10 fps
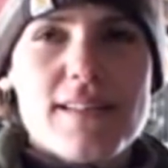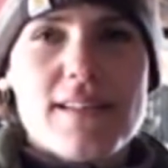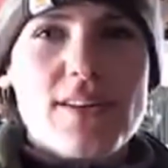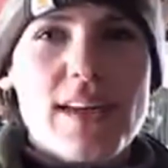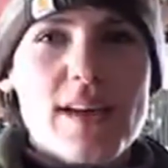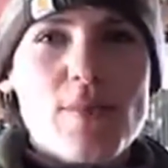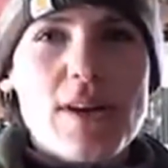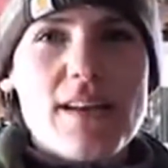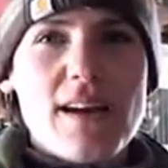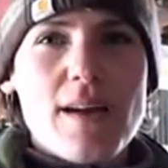Okay, I'm
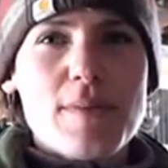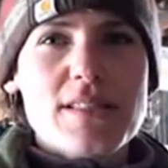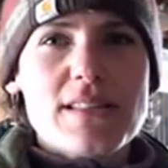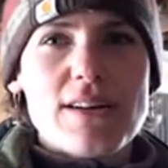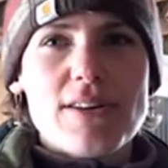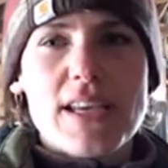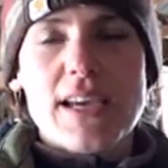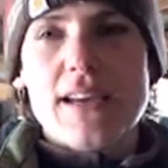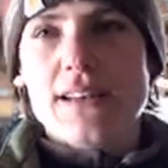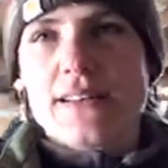reading comments now
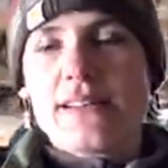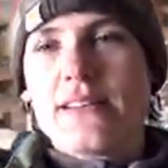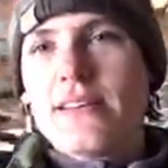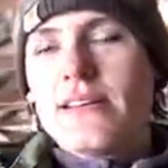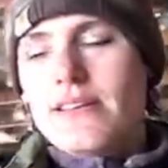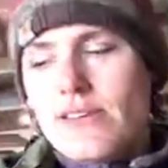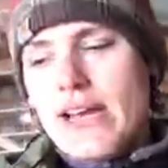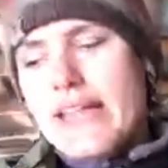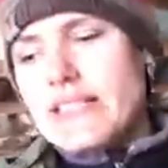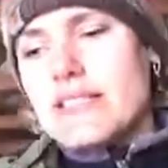again.
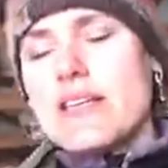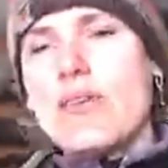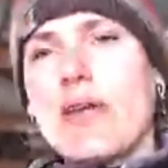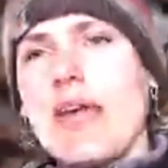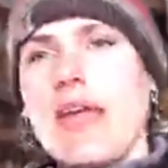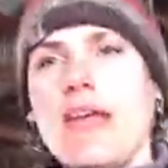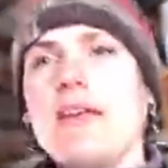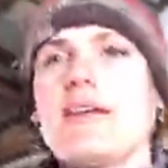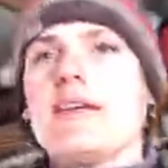Guys, is it okay?